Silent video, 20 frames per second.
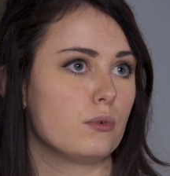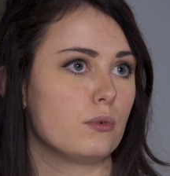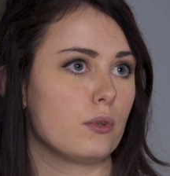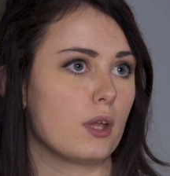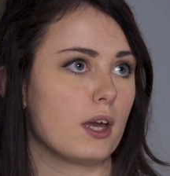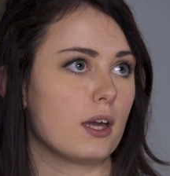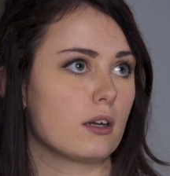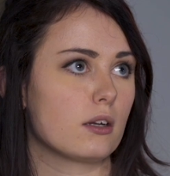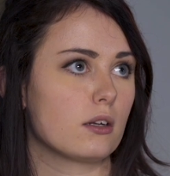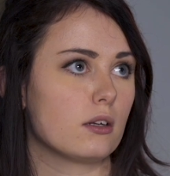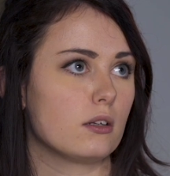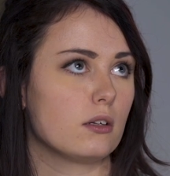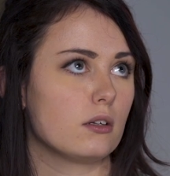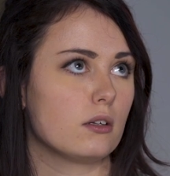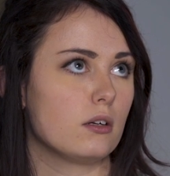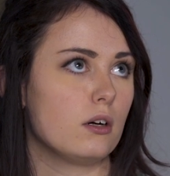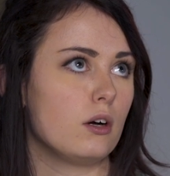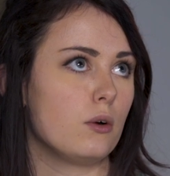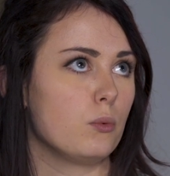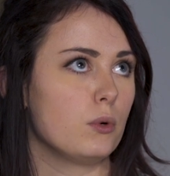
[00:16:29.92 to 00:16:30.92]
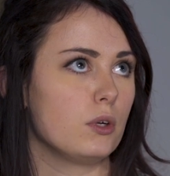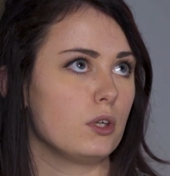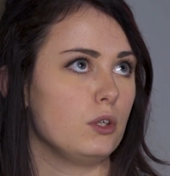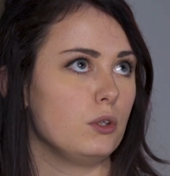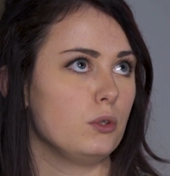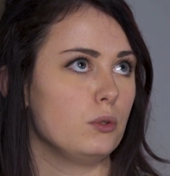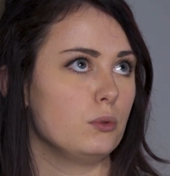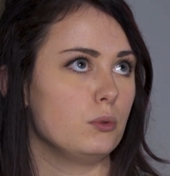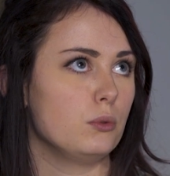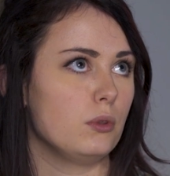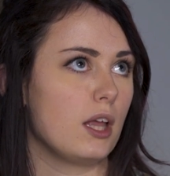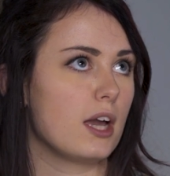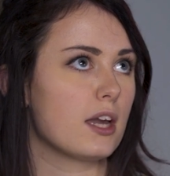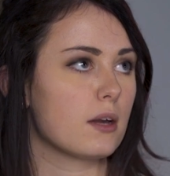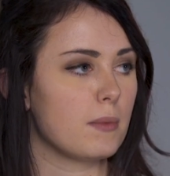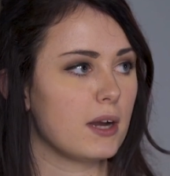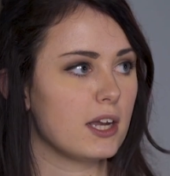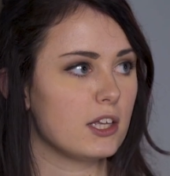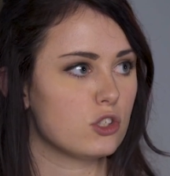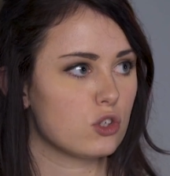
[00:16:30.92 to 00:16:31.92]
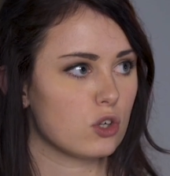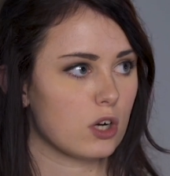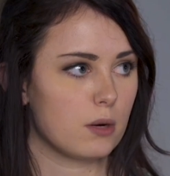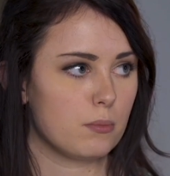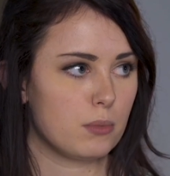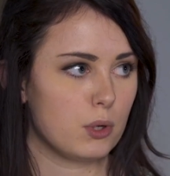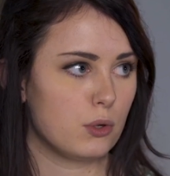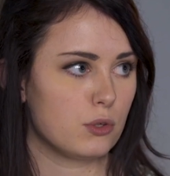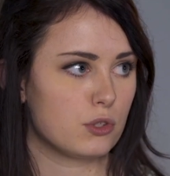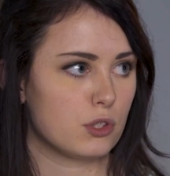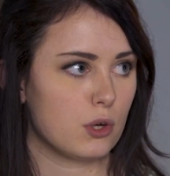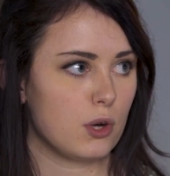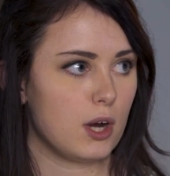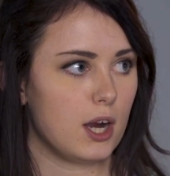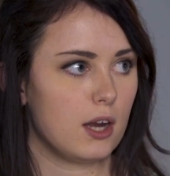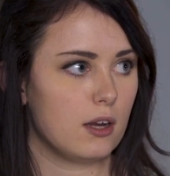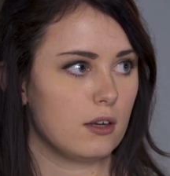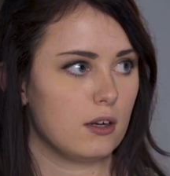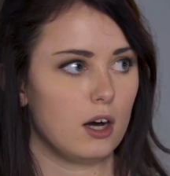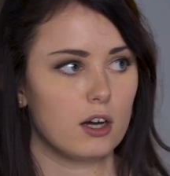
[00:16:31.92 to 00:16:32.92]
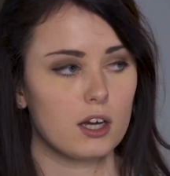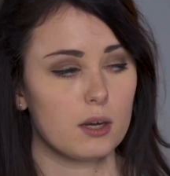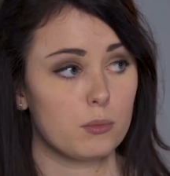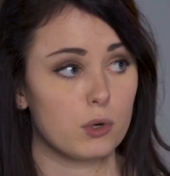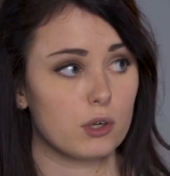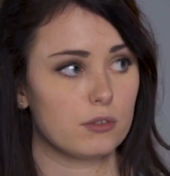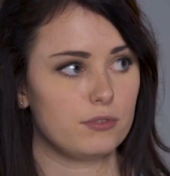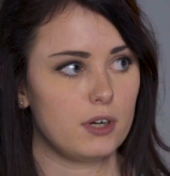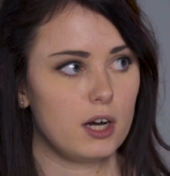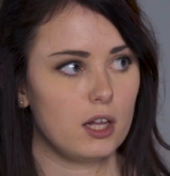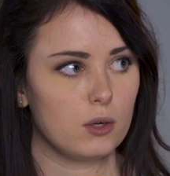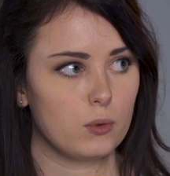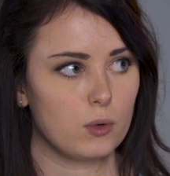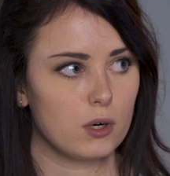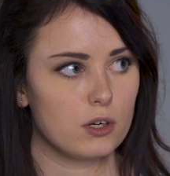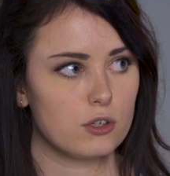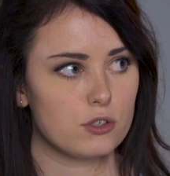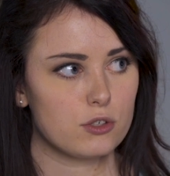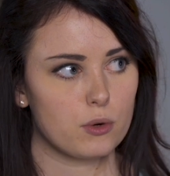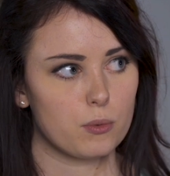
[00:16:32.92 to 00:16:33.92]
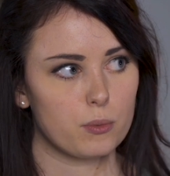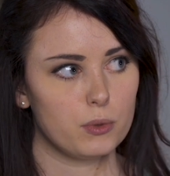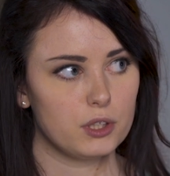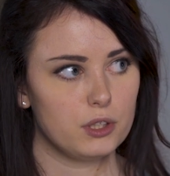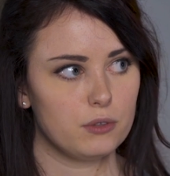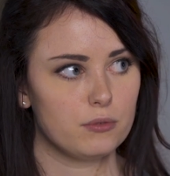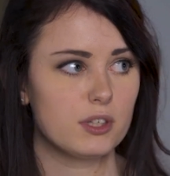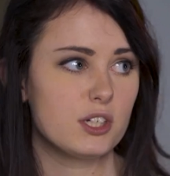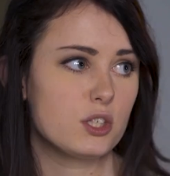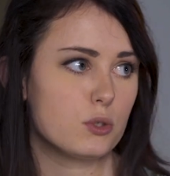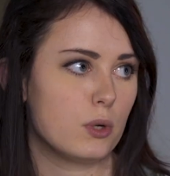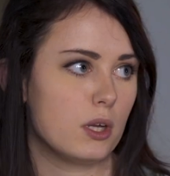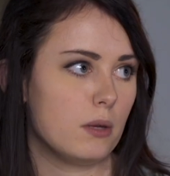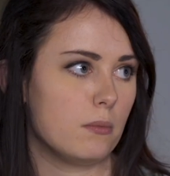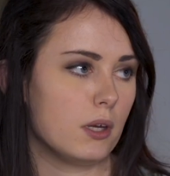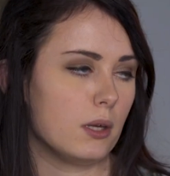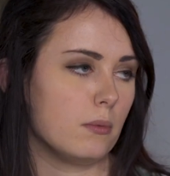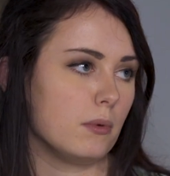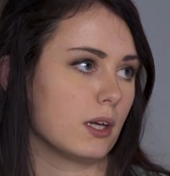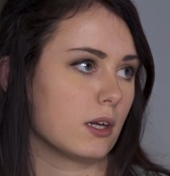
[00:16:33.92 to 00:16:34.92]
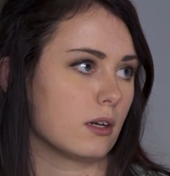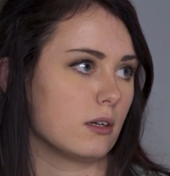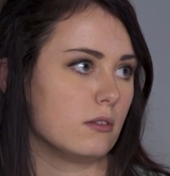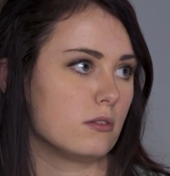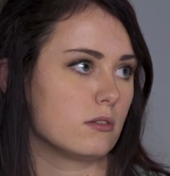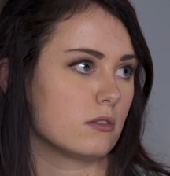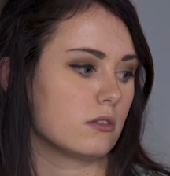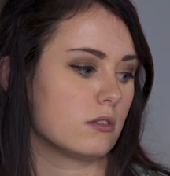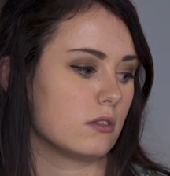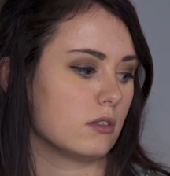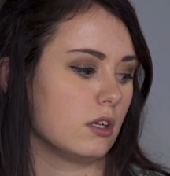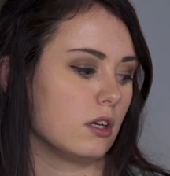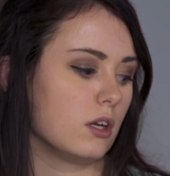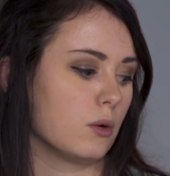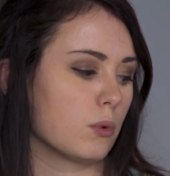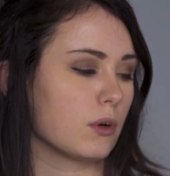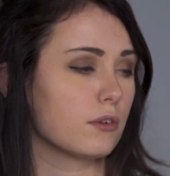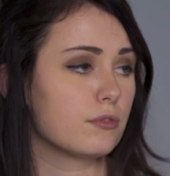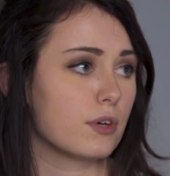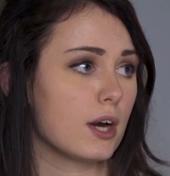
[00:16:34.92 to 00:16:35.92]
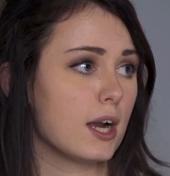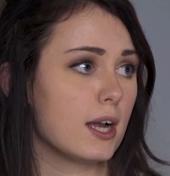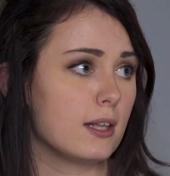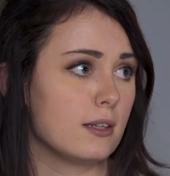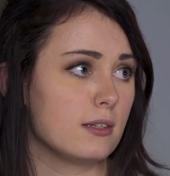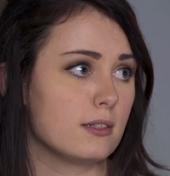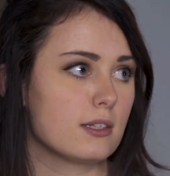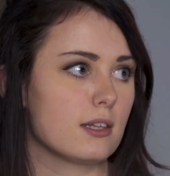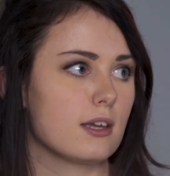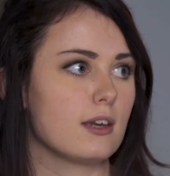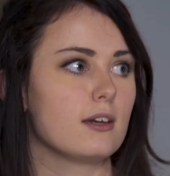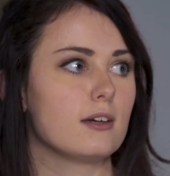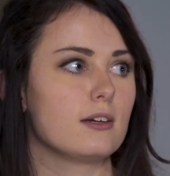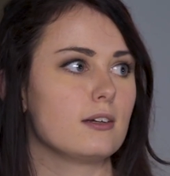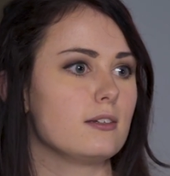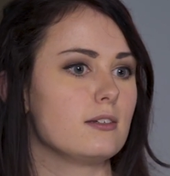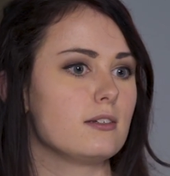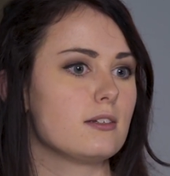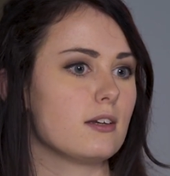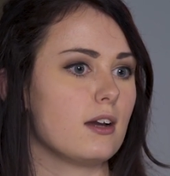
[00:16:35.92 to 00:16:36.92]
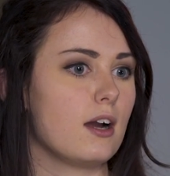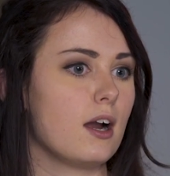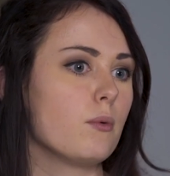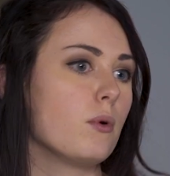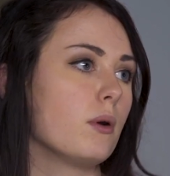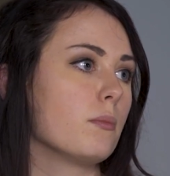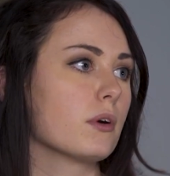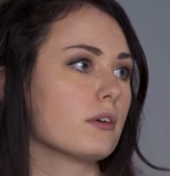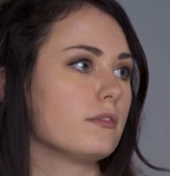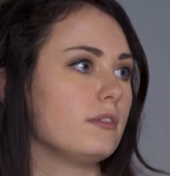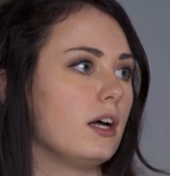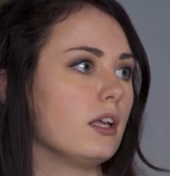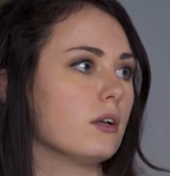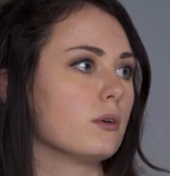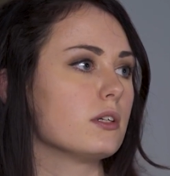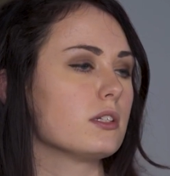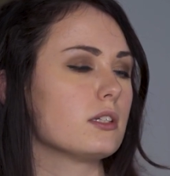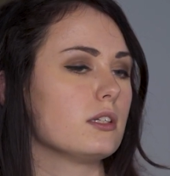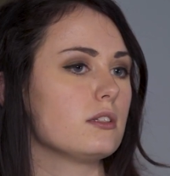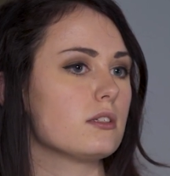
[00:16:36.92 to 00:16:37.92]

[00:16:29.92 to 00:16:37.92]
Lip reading: Like, oh, will you like my Instagram post so I'll get more followers? Or will you retweet me because, we're friends and I want more followers?